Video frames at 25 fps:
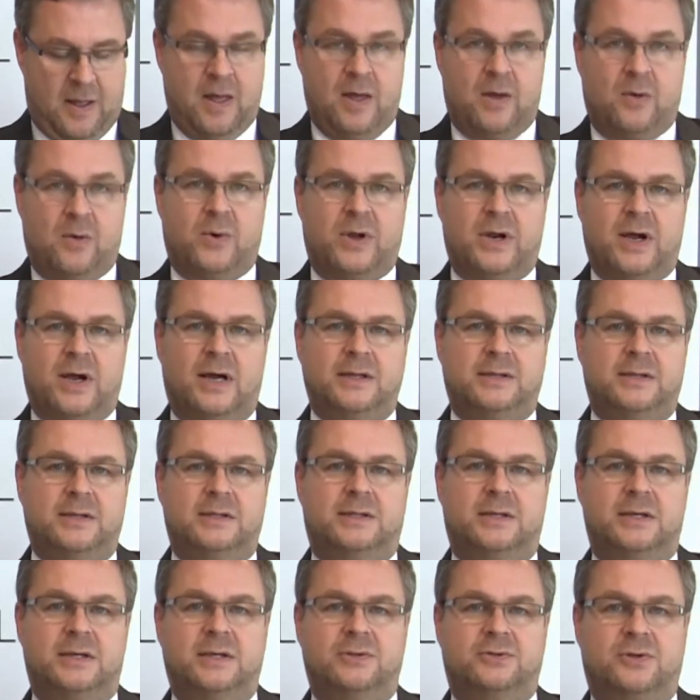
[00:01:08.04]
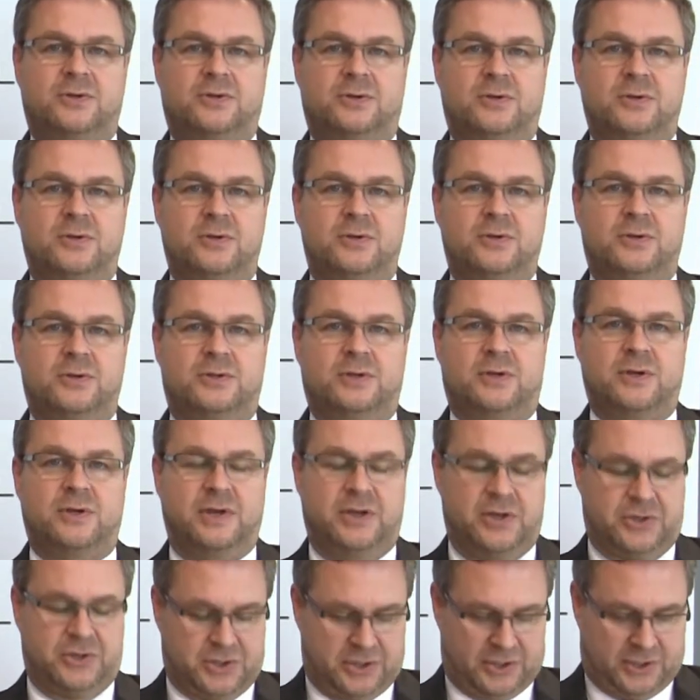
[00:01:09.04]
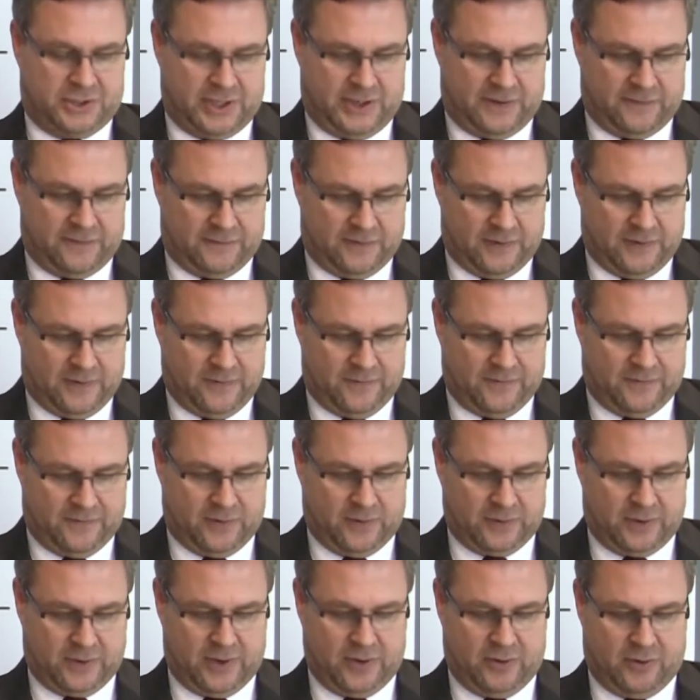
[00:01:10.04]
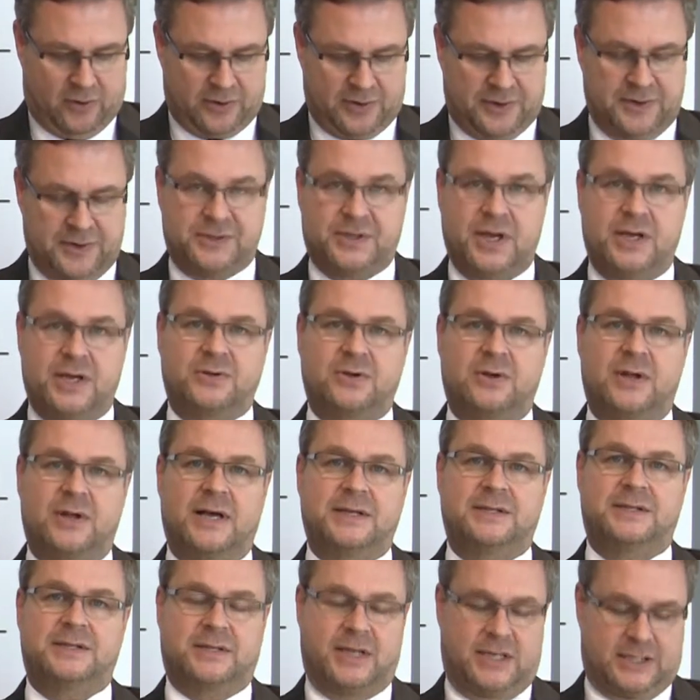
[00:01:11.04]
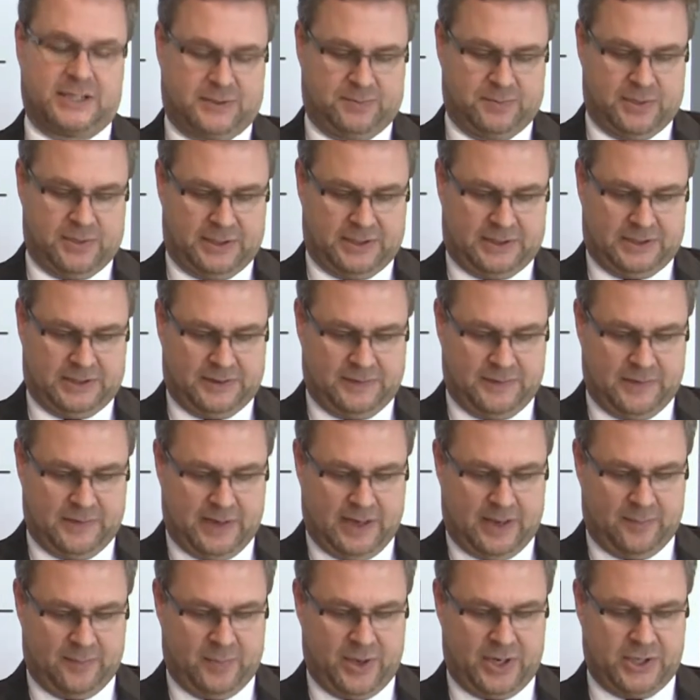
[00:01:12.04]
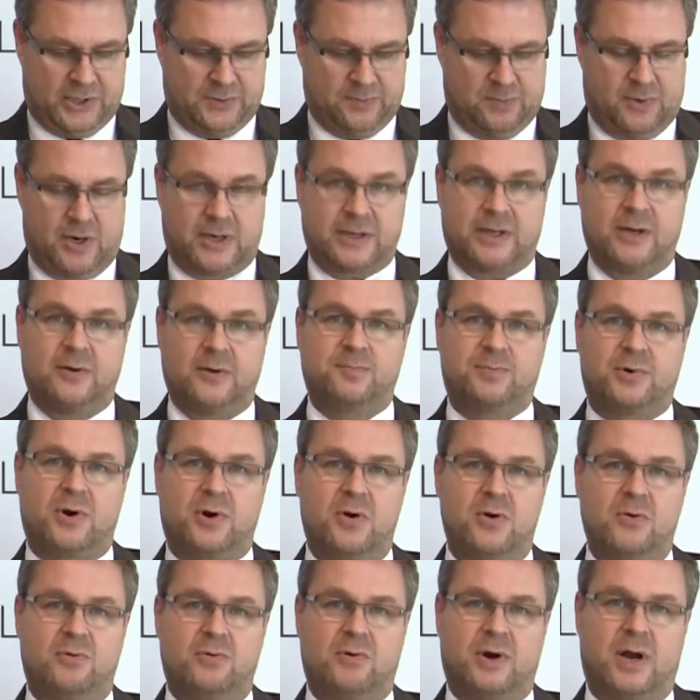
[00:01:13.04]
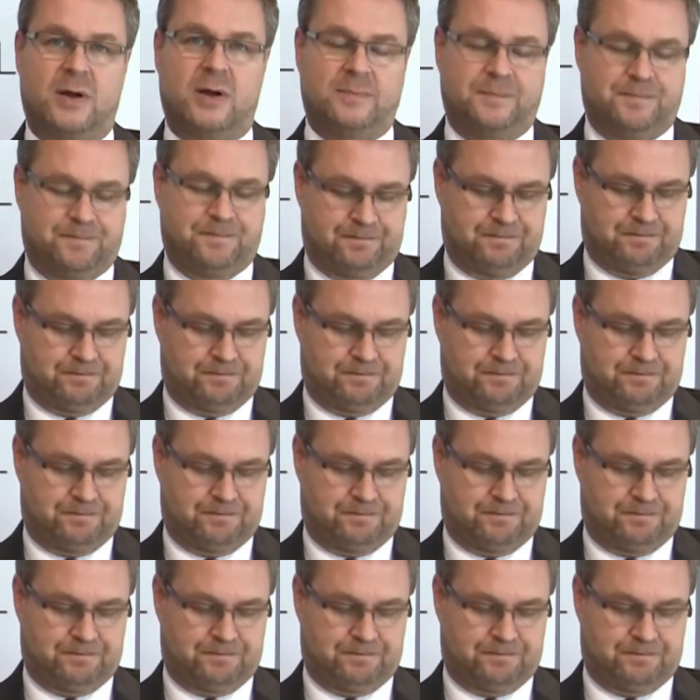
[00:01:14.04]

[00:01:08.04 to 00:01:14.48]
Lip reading: When ITC introduced the initiative for the organizational assessment and benchmarking program,